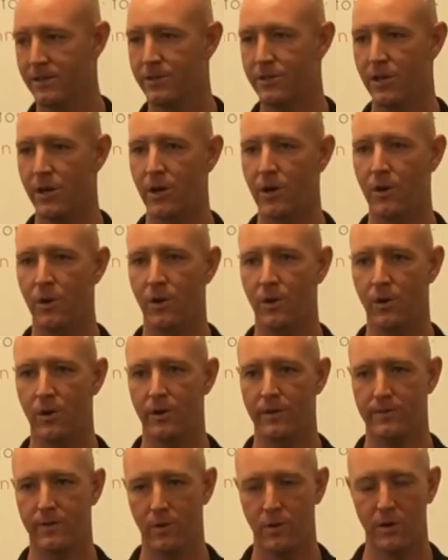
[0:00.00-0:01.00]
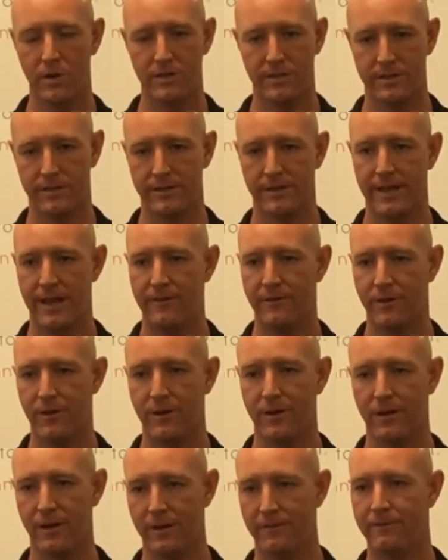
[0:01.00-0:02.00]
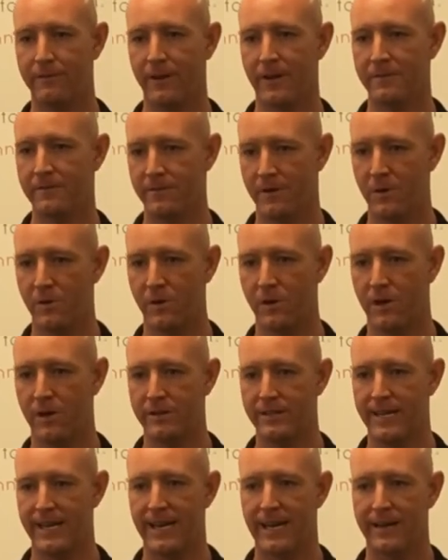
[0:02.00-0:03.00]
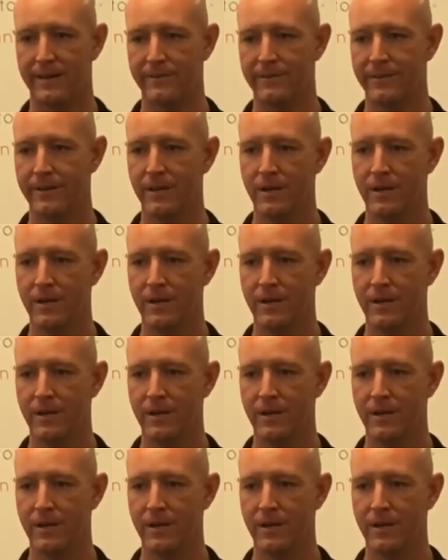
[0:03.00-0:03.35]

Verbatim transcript: so, of course, never a fun phone call to have.